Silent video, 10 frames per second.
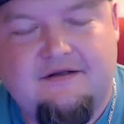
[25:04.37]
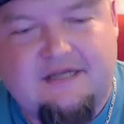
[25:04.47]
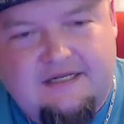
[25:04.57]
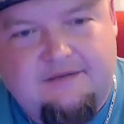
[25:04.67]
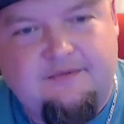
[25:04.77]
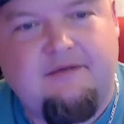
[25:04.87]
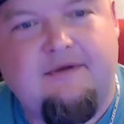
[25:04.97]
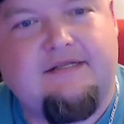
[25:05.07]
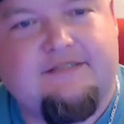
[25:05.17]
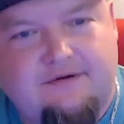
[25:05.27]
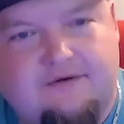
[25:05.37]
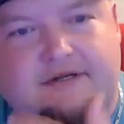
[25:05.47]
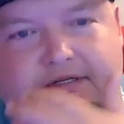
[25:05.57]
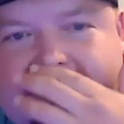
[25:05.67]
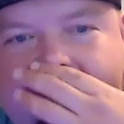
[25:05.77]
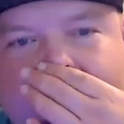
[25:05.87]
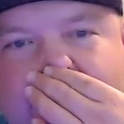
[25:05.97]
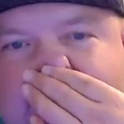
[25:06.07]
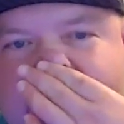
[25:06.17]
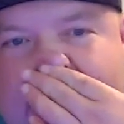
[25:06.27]
Kenny B, man, it's so good to see you
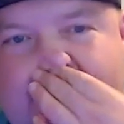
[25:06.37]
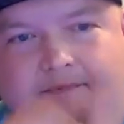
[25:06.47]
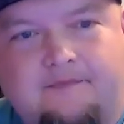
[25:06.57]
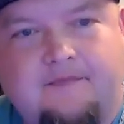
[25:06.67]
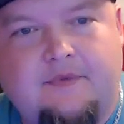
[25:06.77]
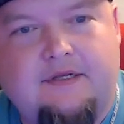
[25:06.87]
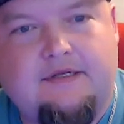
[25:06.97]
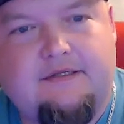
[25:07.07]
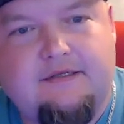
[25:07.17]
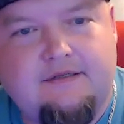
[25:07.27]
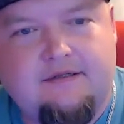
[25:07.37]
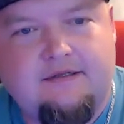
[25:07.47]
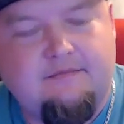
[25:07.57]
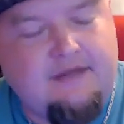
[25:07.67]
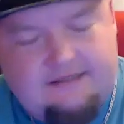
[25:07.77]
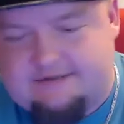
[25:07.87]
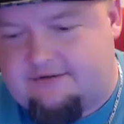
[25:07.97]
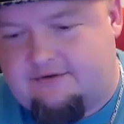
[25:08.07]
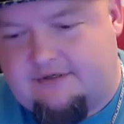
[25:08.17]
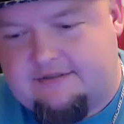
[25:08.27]
in the chat. Man, it's
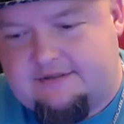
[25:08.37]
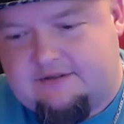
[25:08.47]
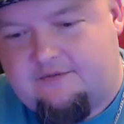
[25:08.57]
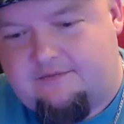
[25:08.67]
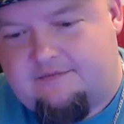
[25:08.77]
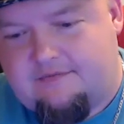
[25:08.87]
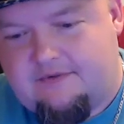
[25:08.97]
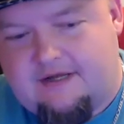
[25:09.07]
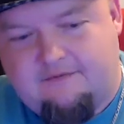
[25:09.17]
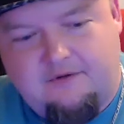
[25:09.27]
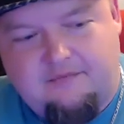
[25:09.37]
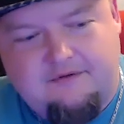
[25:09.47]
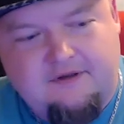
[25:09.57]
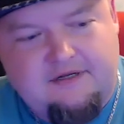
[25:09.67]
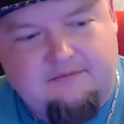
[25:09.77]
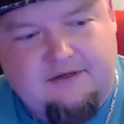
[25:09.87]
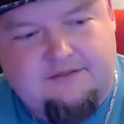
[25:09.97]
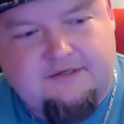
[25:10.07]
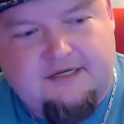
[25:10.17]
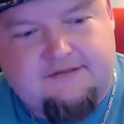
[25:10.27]
so good to see you. Yeah, I've really been thinking
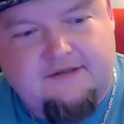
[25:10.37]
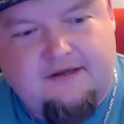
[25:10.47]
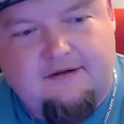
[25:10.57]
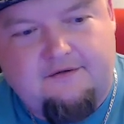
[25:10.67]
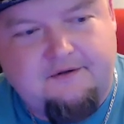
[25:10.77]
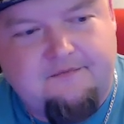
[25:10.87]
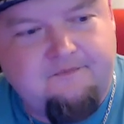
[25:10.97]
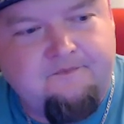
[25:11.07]
about you guys a lot lately.